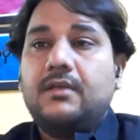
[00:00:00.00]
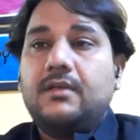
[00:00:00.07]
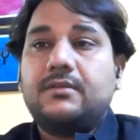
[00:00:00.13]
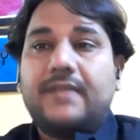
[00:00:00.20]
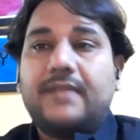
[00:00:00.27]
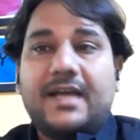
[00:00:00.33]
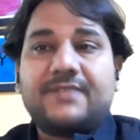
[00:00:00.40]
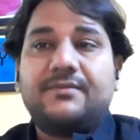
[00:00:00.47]
So
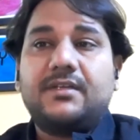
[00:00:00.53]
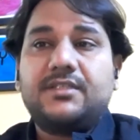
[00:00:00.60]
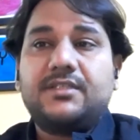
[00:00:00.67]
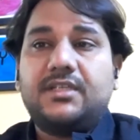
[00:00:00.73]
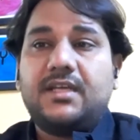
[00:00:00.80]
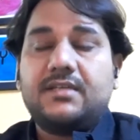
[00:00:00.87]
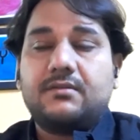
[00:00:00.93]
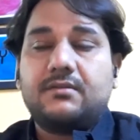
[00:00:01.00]
that's where
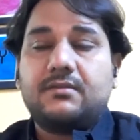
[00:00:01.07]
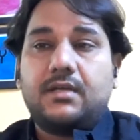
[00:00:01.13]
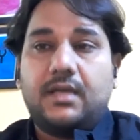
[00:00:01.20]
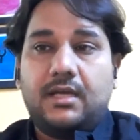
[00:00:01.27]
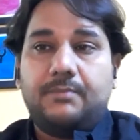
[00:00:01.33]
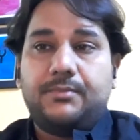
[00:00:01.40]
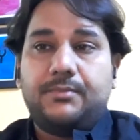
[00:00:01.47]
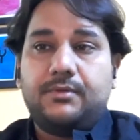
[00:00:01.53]
Jira is going to
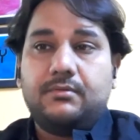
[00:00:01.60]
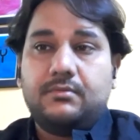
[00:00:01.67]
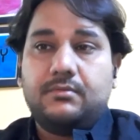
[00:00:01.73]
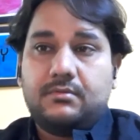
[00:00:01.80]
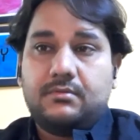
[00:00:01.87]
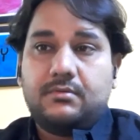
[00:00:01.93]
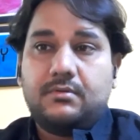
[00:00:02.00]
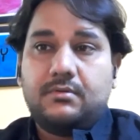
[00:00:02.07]
help you.
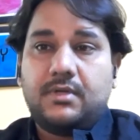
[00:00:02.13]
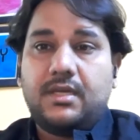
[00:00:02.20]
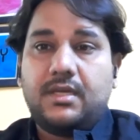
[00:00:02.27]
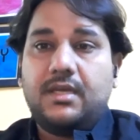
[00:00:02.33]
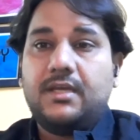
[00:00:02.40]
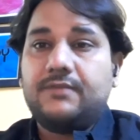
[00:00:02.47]
Okay,